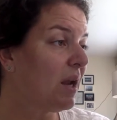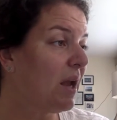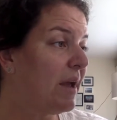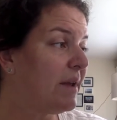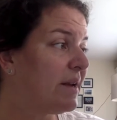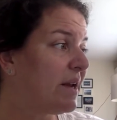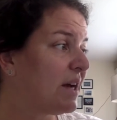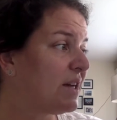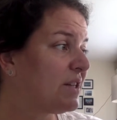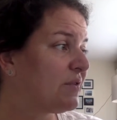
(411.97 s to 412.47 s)

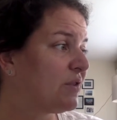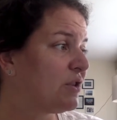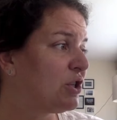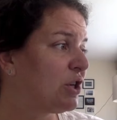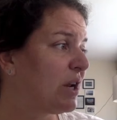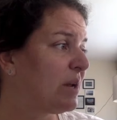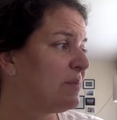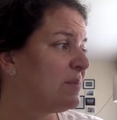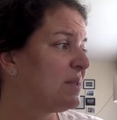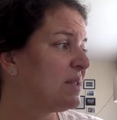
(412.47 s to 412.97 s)
And as for
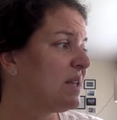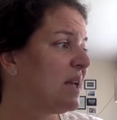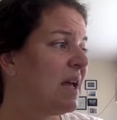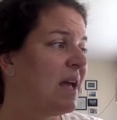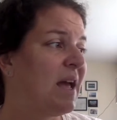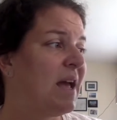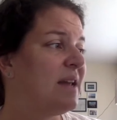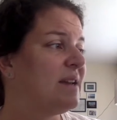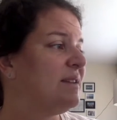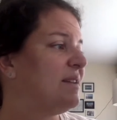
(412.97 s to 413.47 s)
James,
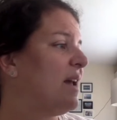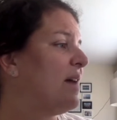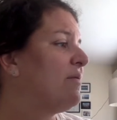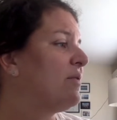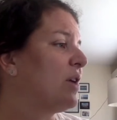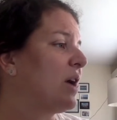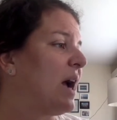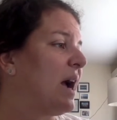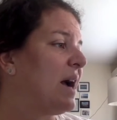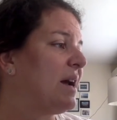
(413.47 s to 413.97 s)

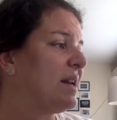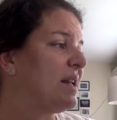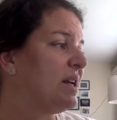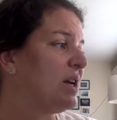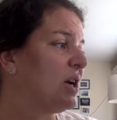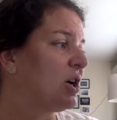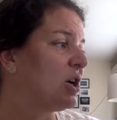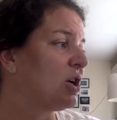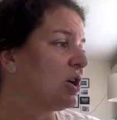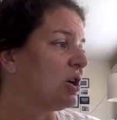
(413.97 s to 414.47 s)
never had he
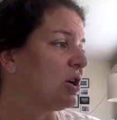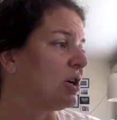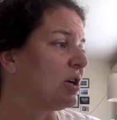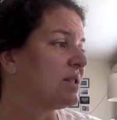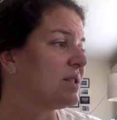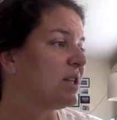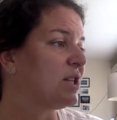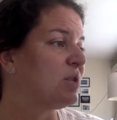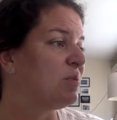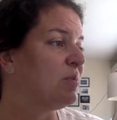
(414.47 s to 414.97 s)
heard
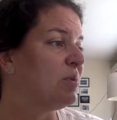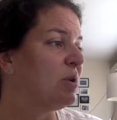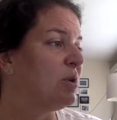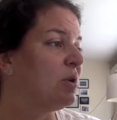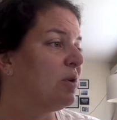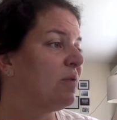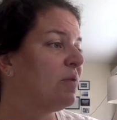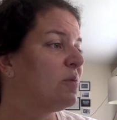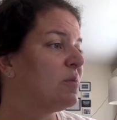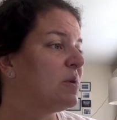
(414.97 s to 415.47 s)
such
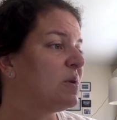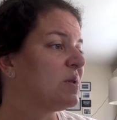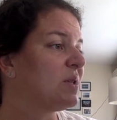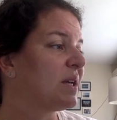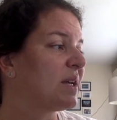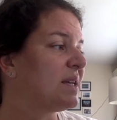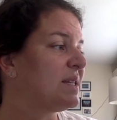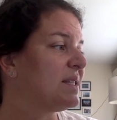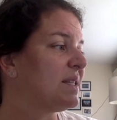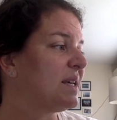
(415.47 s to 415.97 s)
beautiful
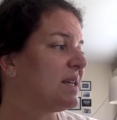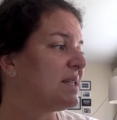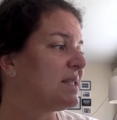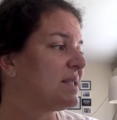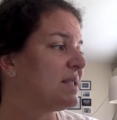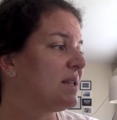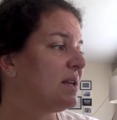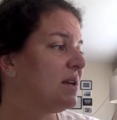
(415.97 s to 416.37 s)
music as this.